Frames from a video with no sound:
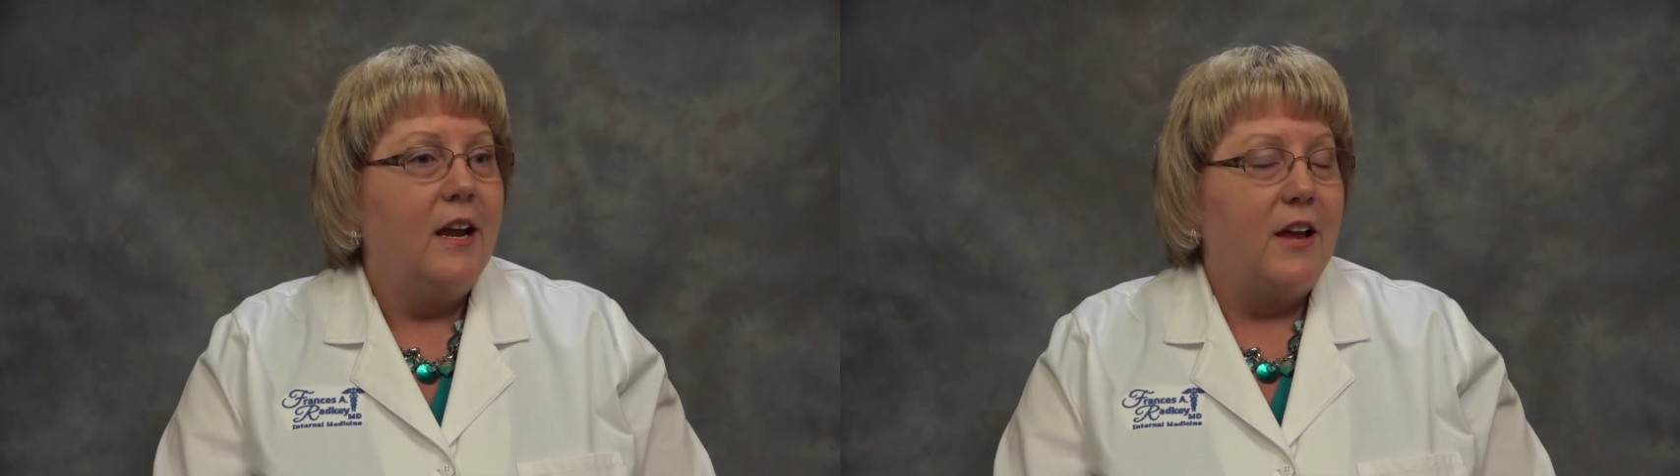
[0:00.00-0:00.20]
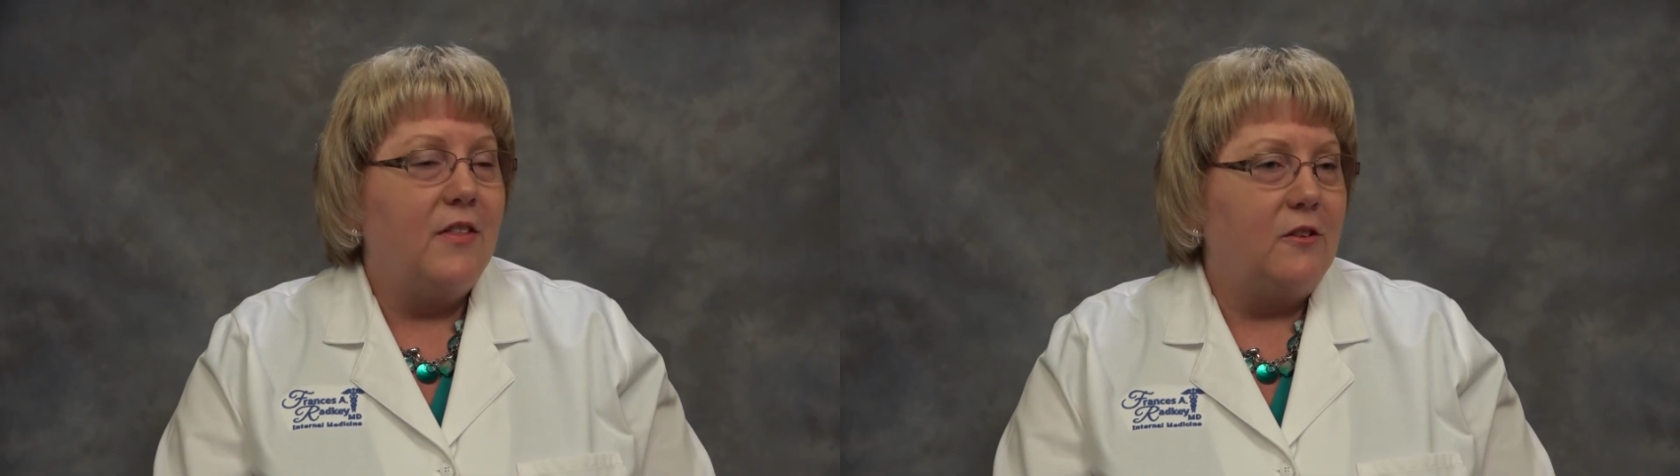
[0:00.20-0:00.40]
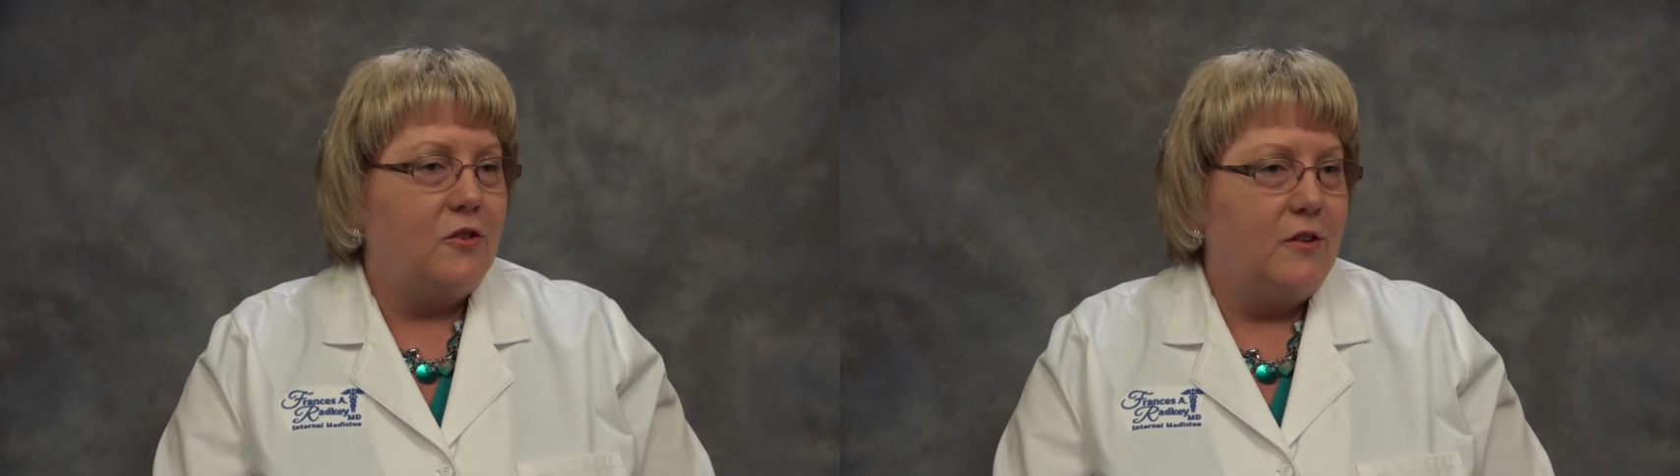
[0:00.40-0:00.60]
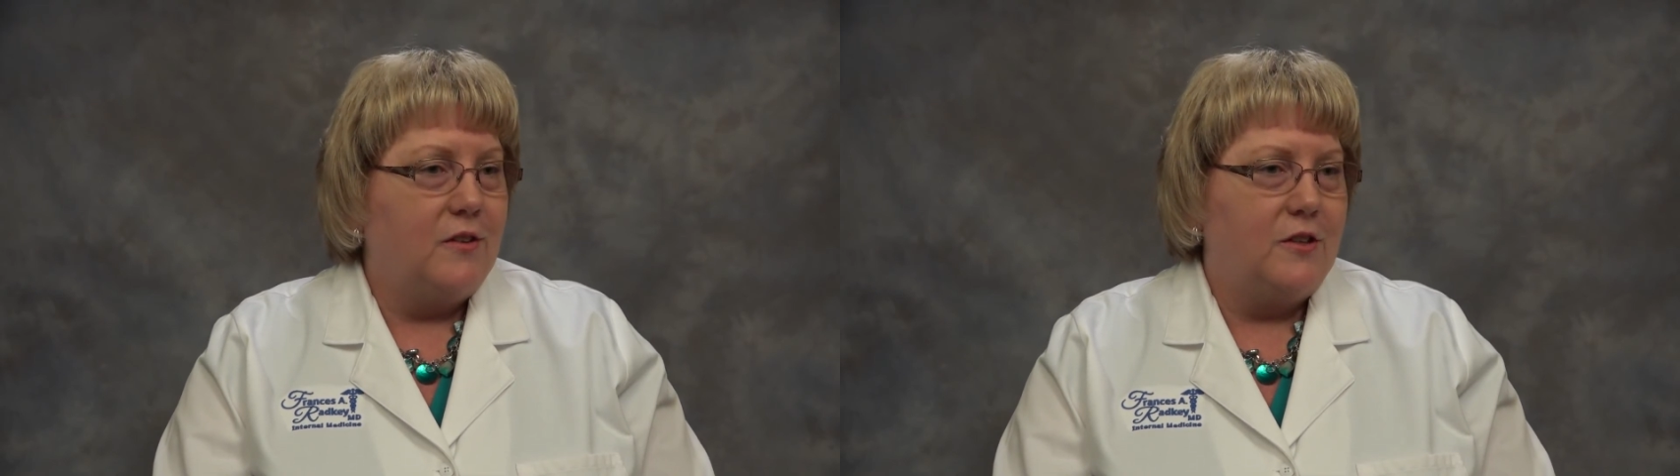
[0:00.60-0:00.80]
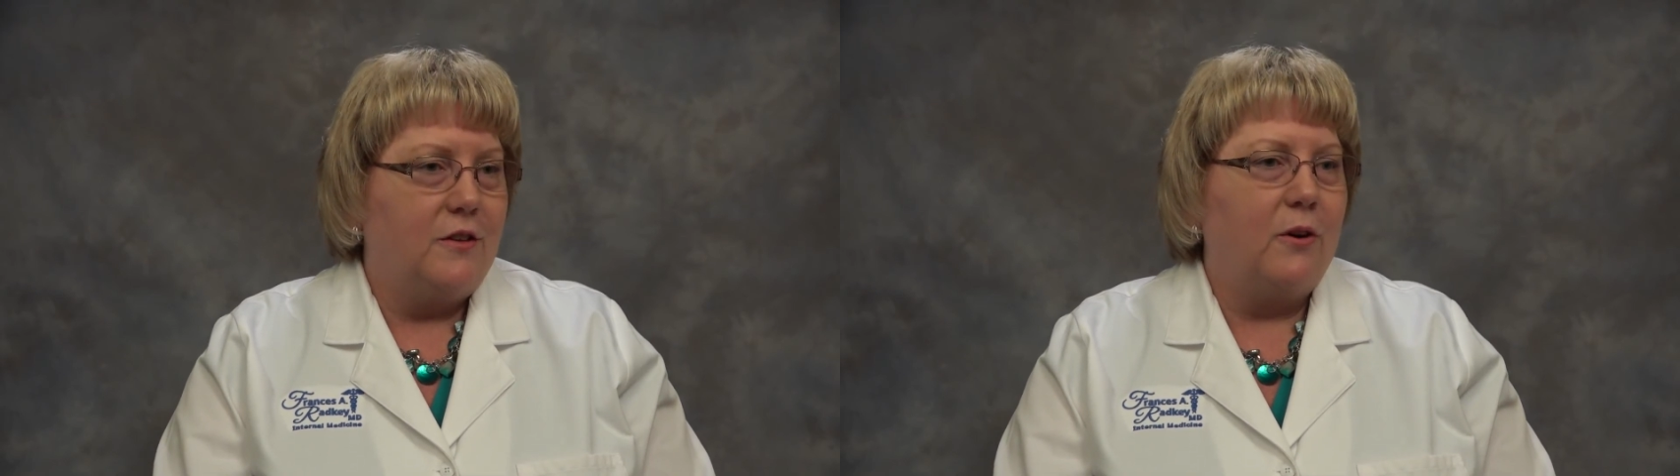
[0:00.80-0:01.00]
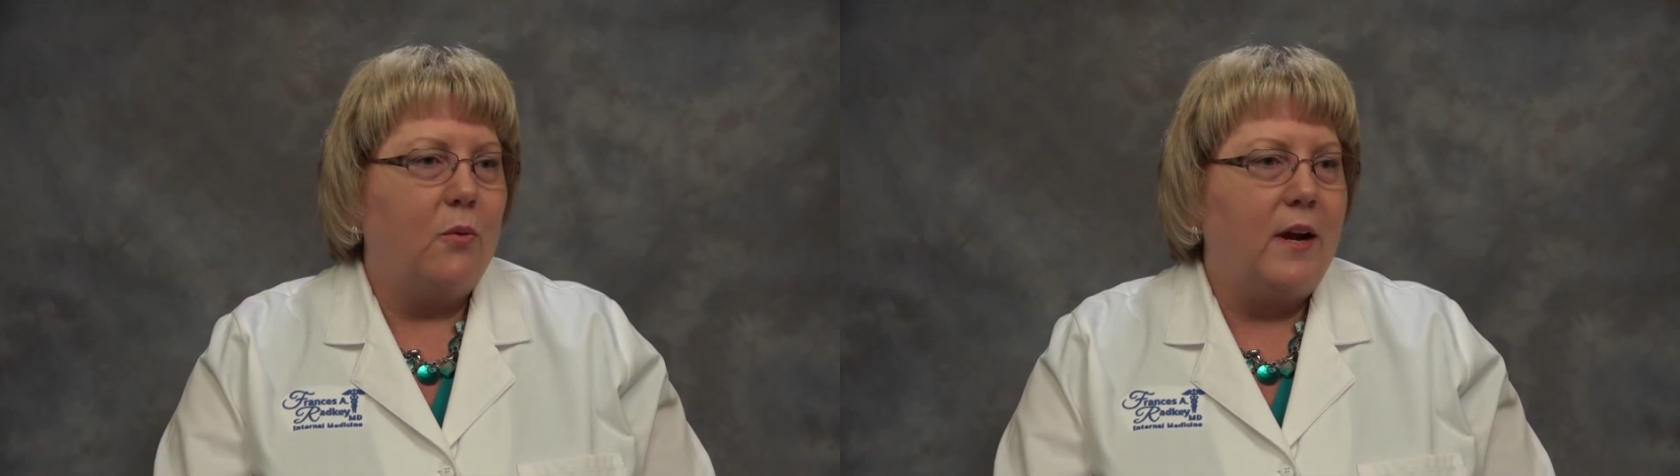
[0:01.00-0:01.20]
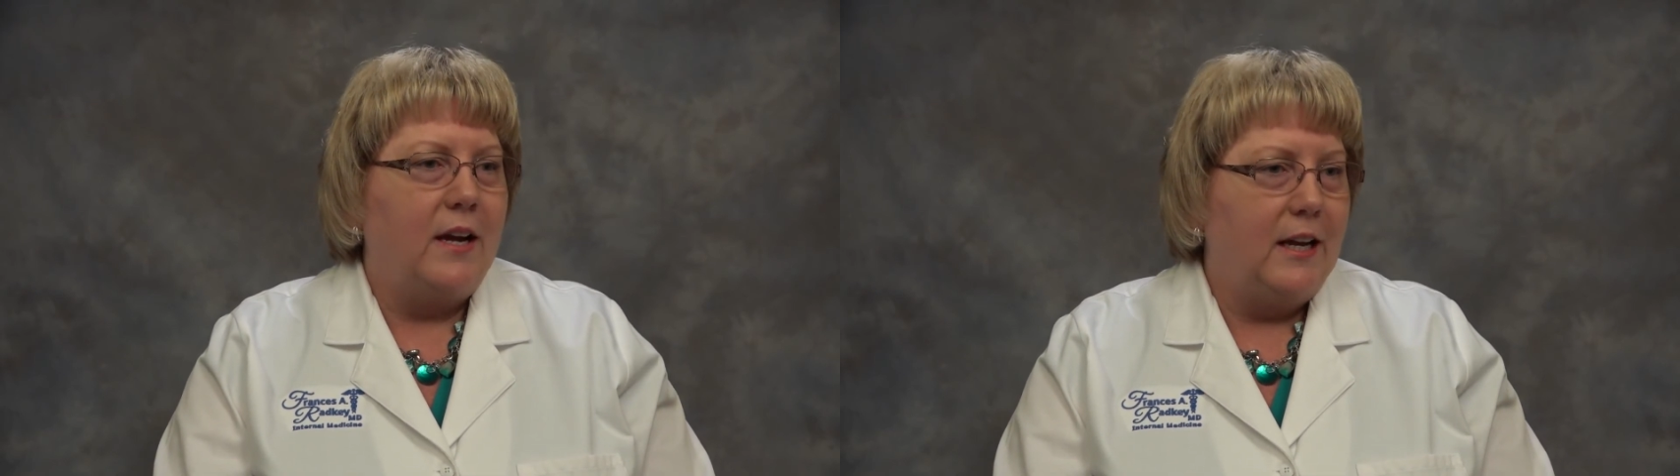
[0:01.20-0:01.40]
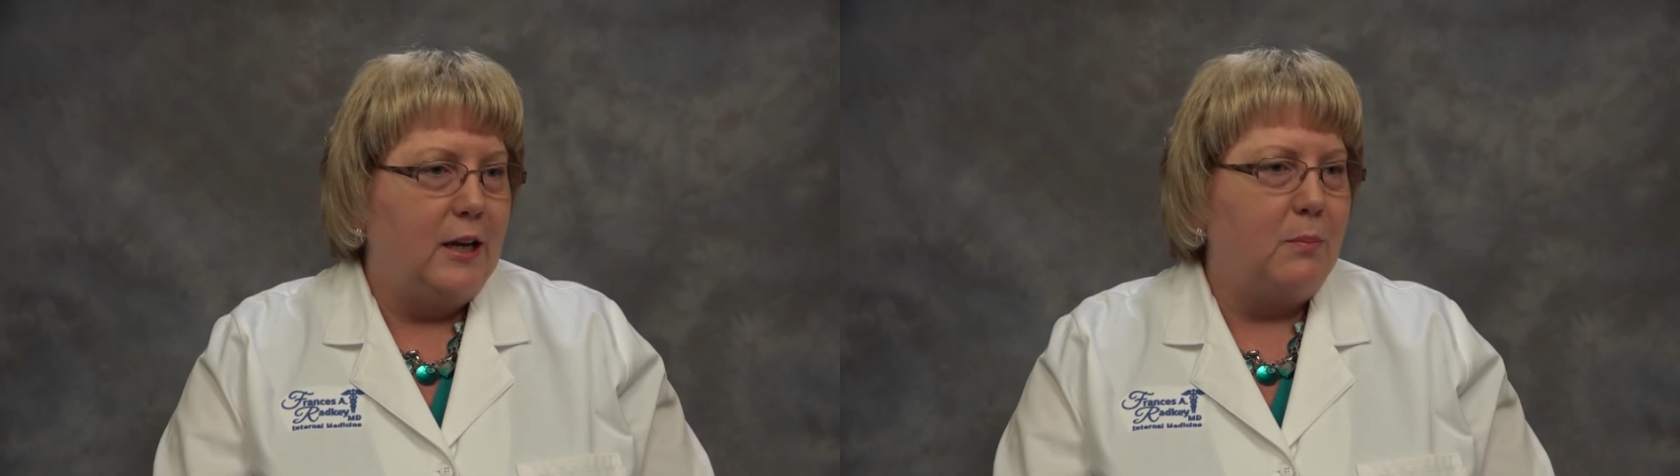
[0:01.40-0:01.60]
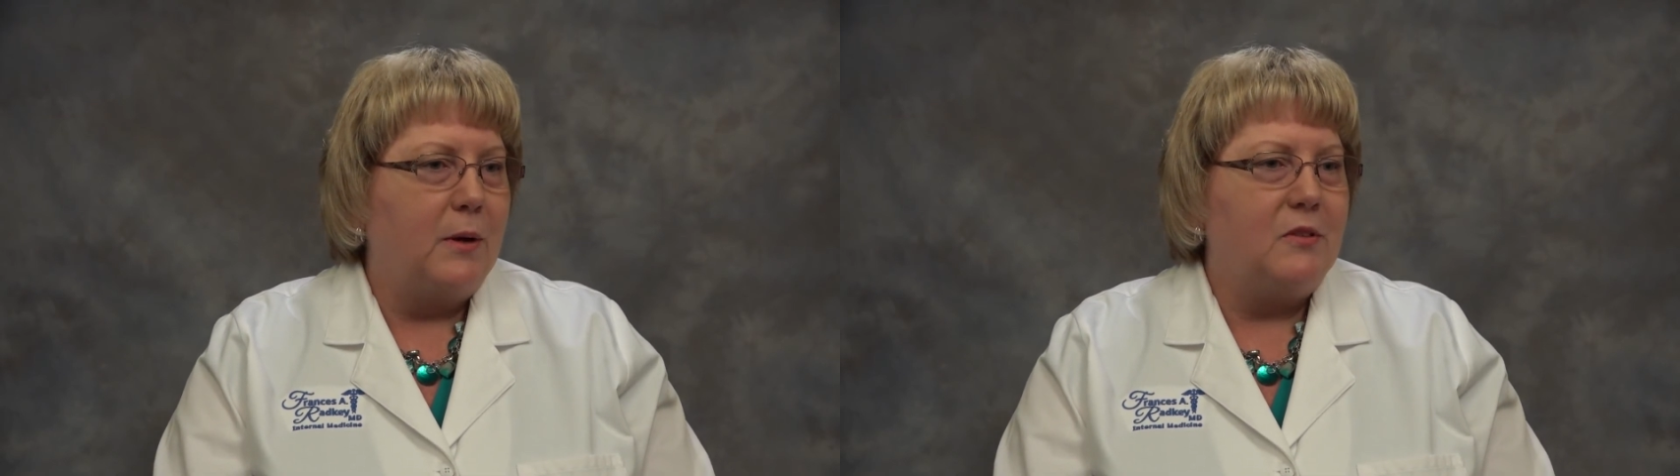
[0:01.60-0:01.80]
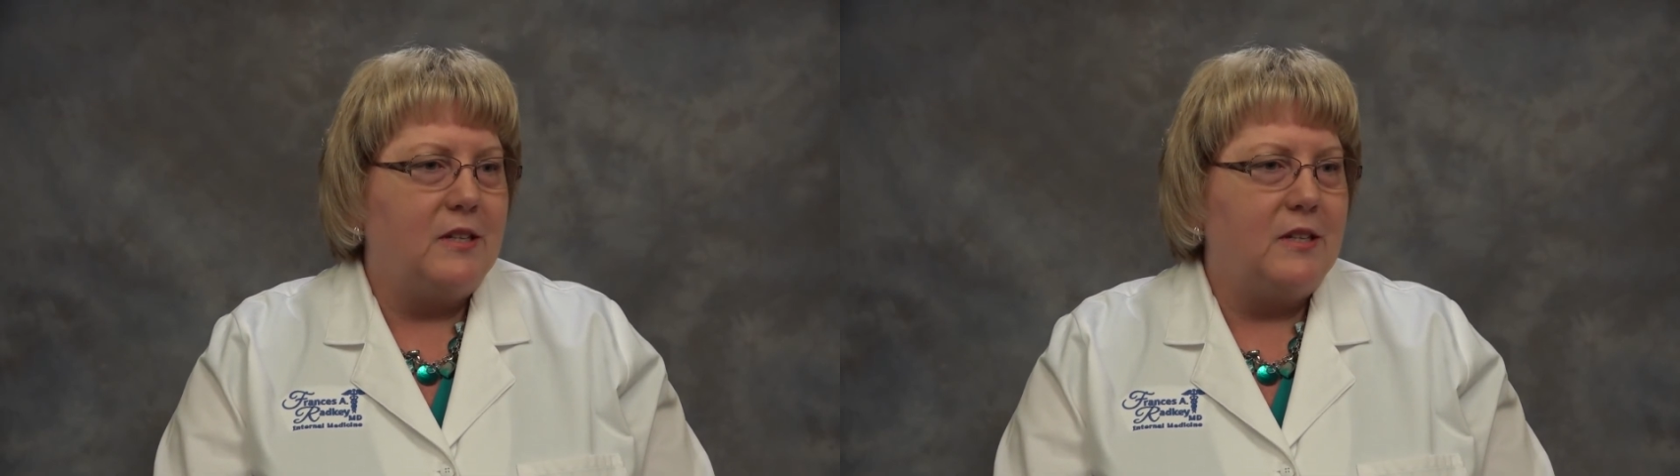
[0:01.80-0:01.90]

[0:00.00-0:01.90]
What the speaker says: and that's just a different way to keep up